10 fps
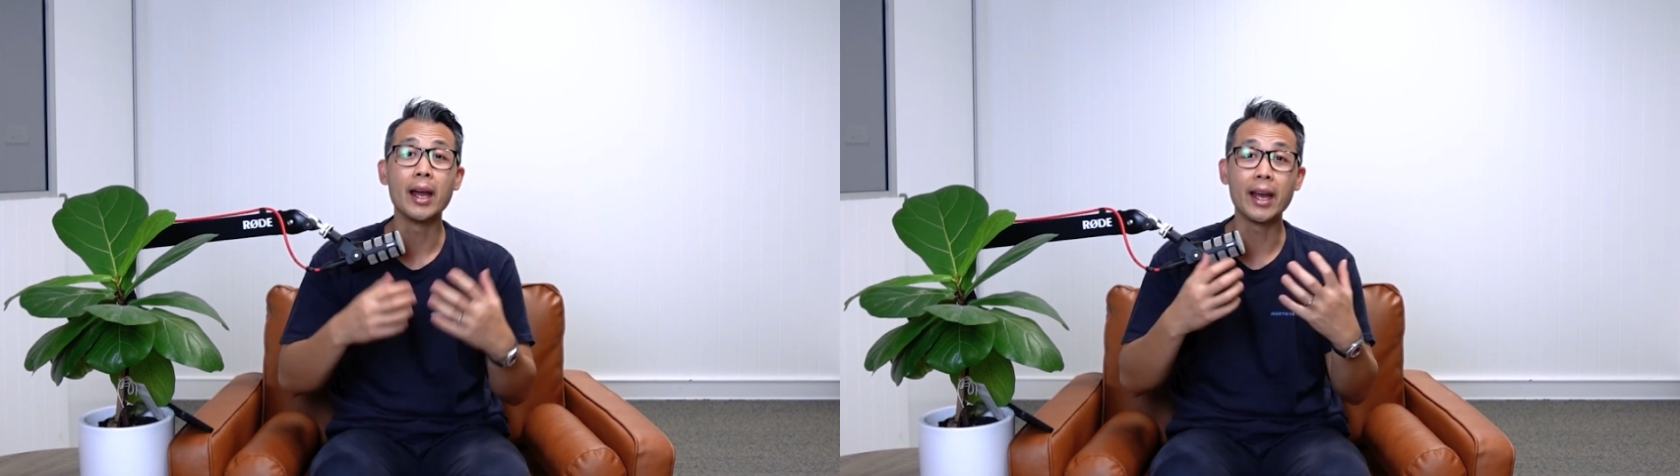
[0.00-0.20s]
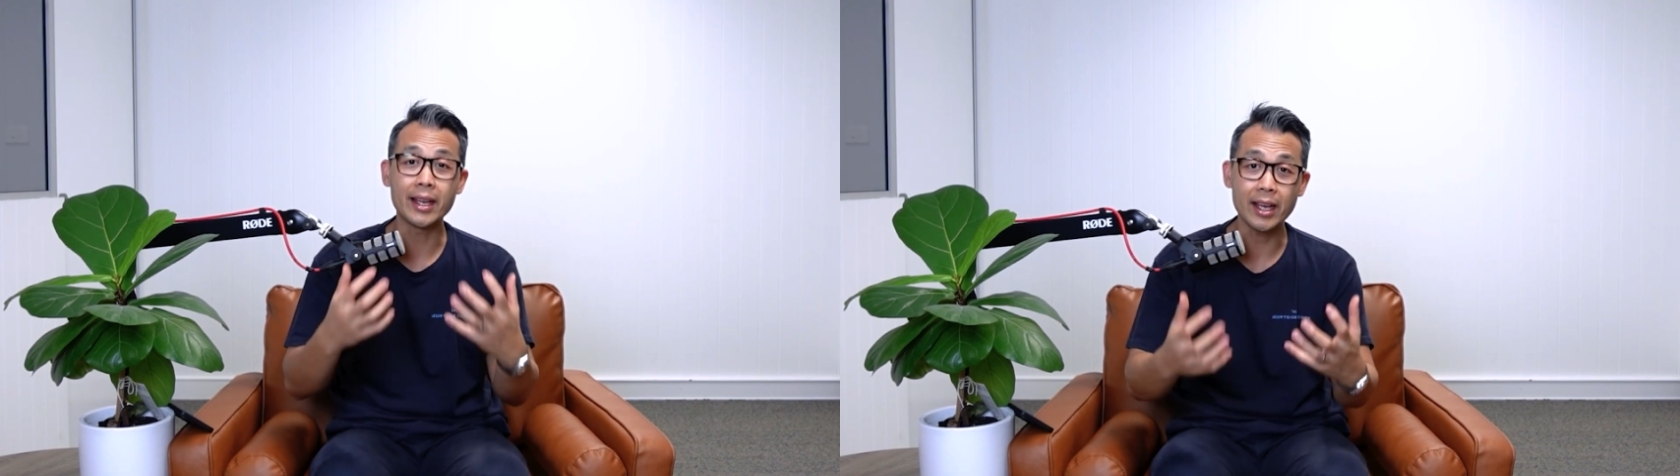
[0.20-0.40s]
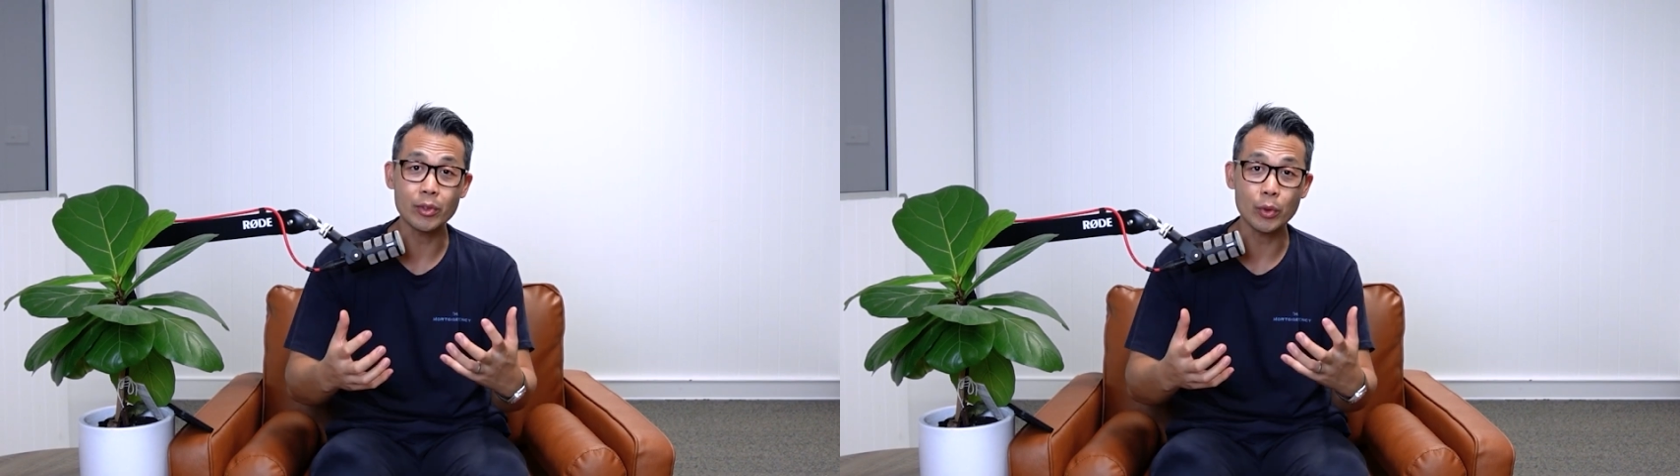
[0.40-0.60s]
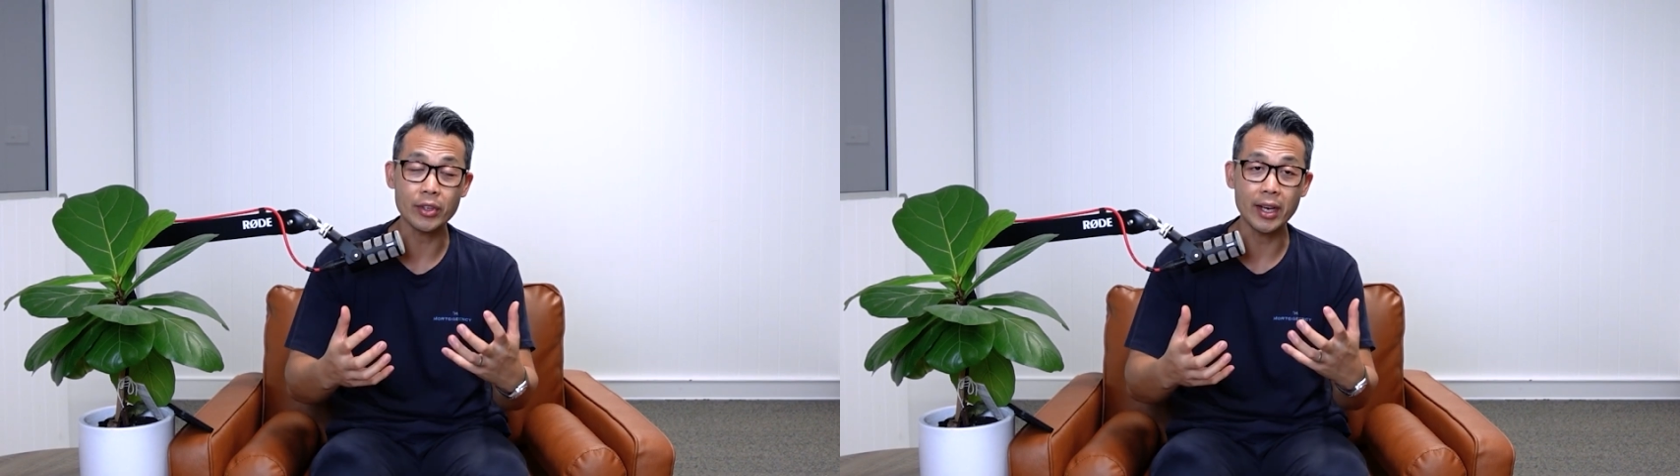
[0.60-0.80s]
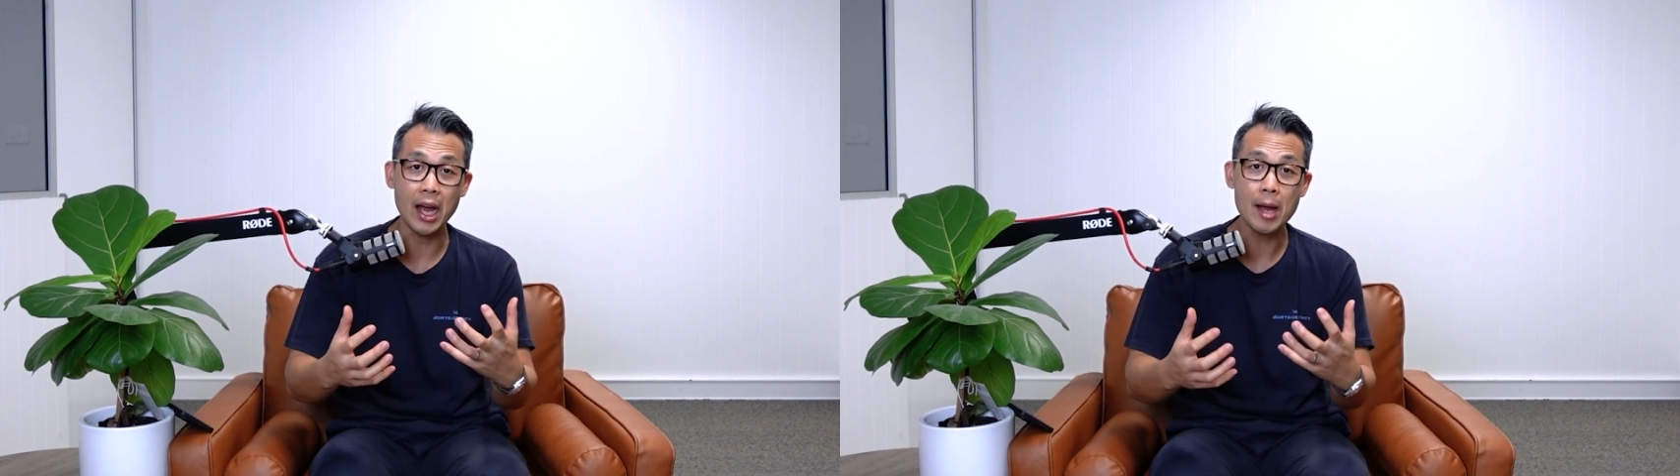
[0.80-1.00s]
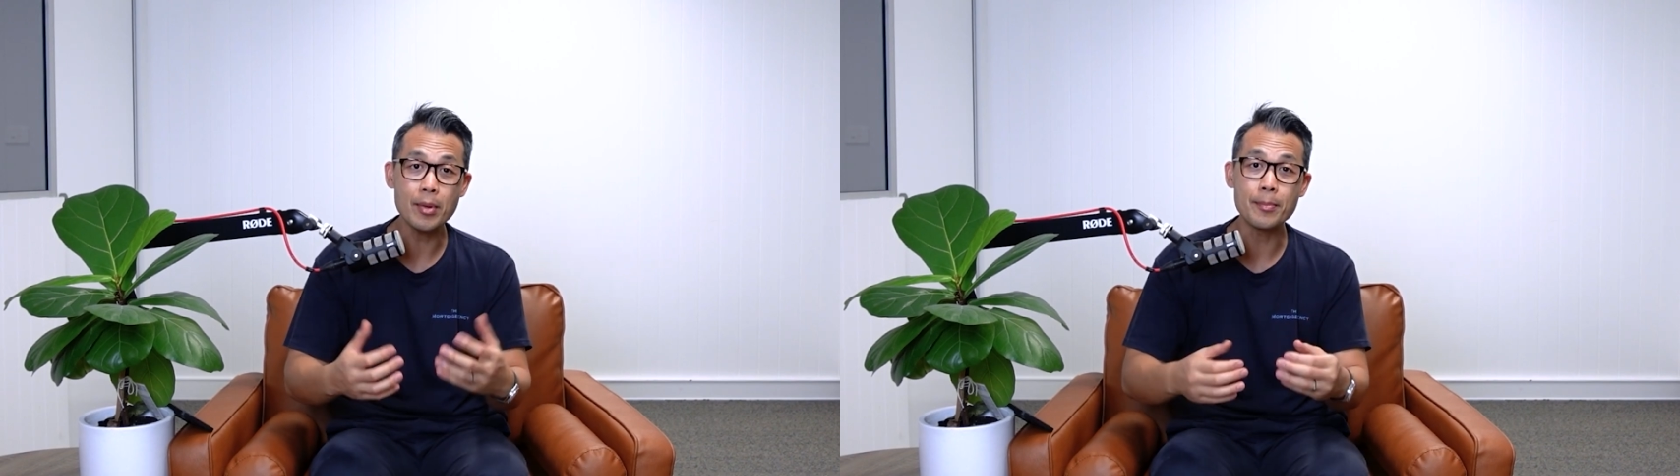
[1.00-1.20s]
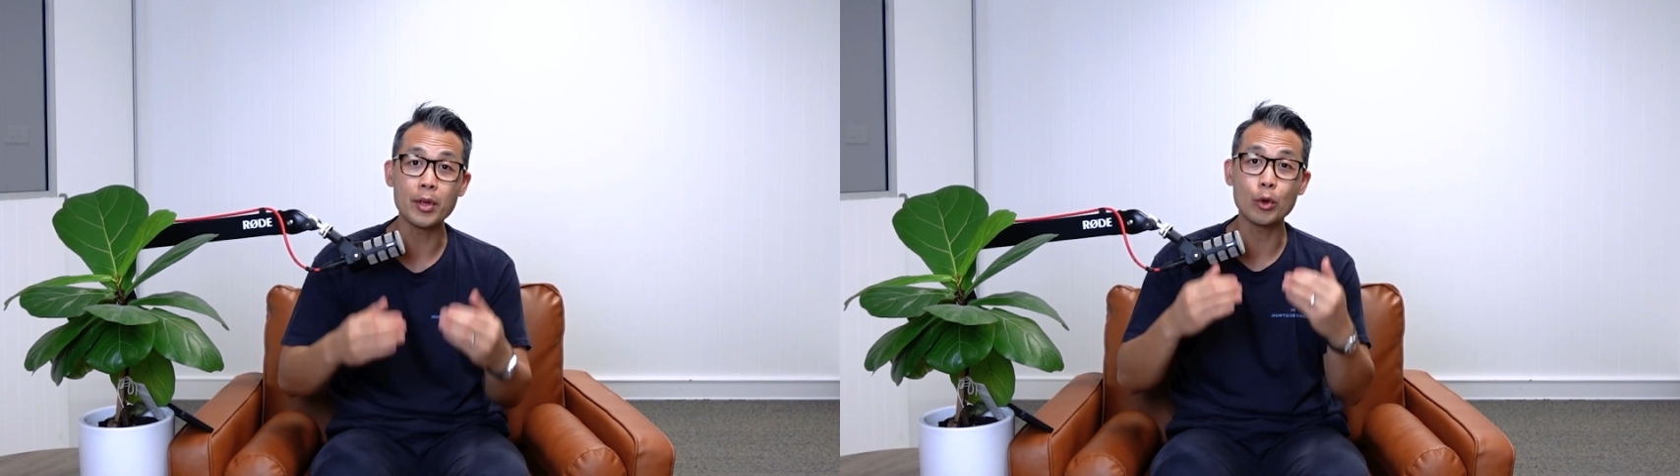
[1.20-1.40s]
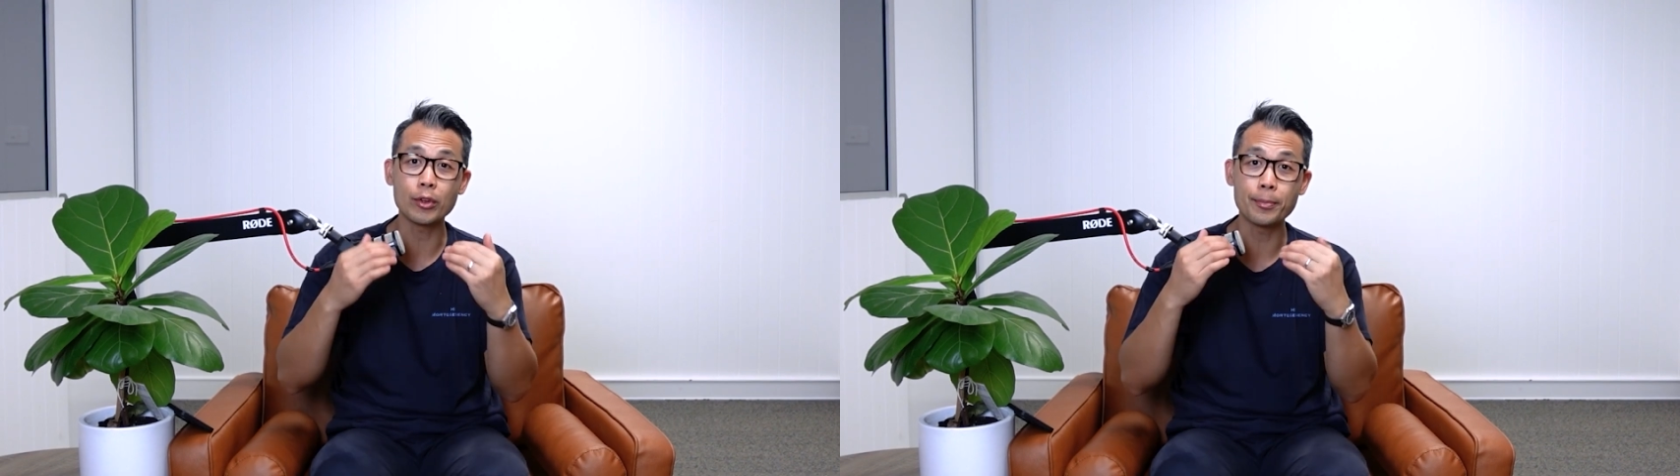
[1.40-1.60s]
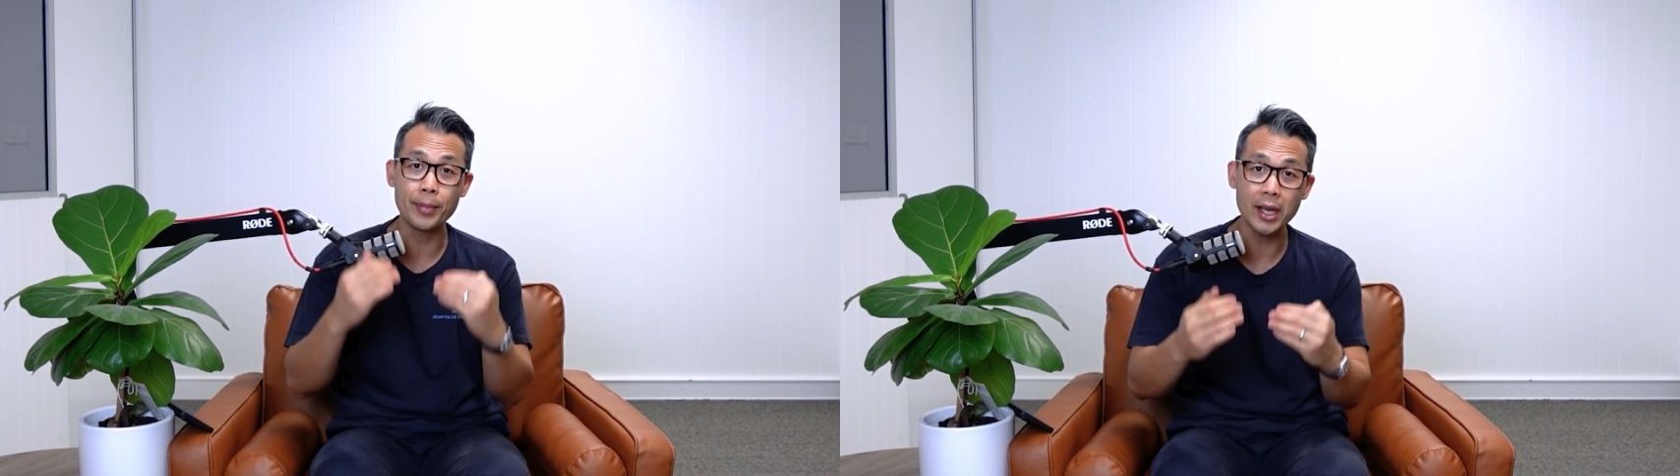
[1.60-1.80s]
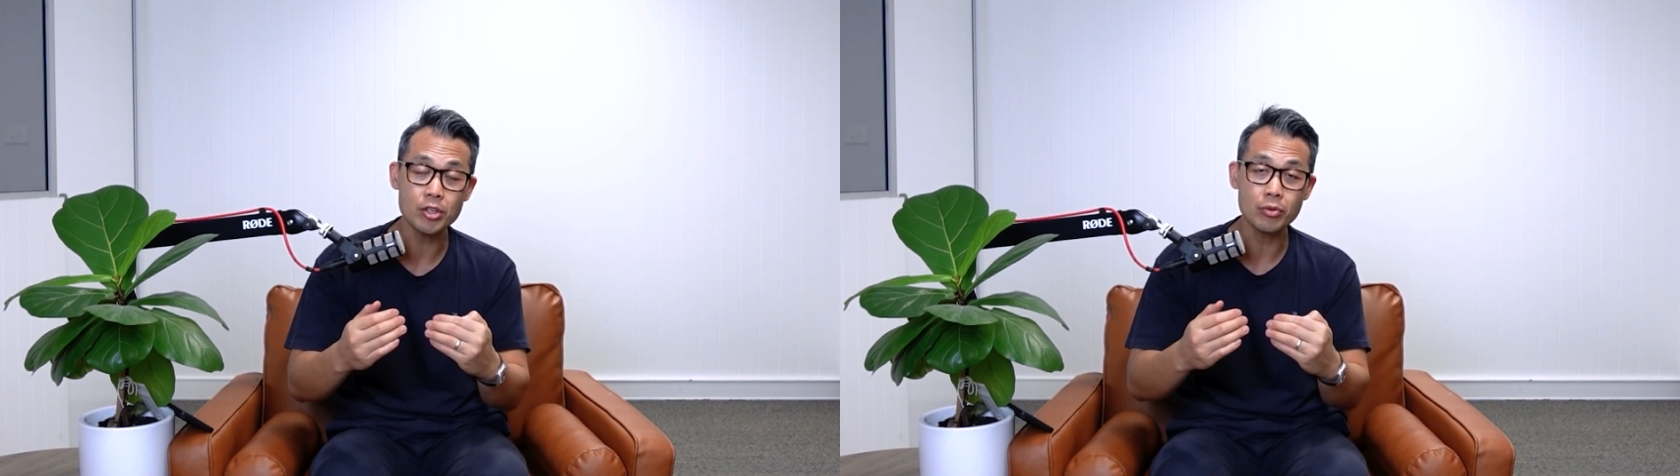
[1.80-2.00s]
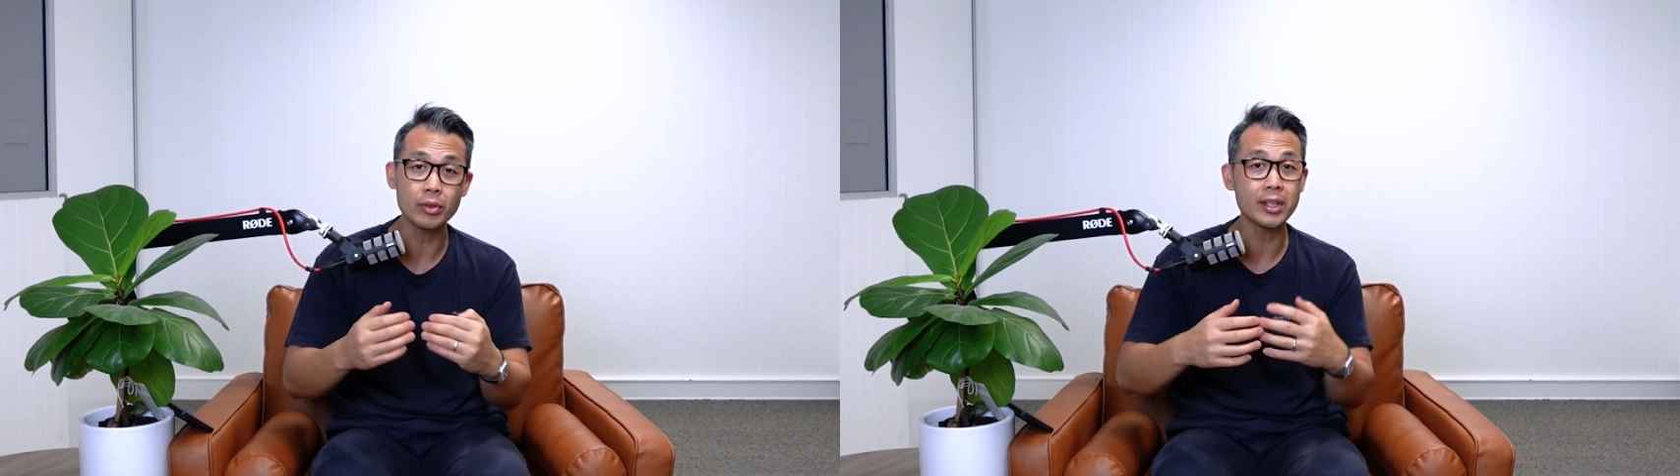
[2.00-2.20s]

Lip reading: And guess what's going to happen? Because petrol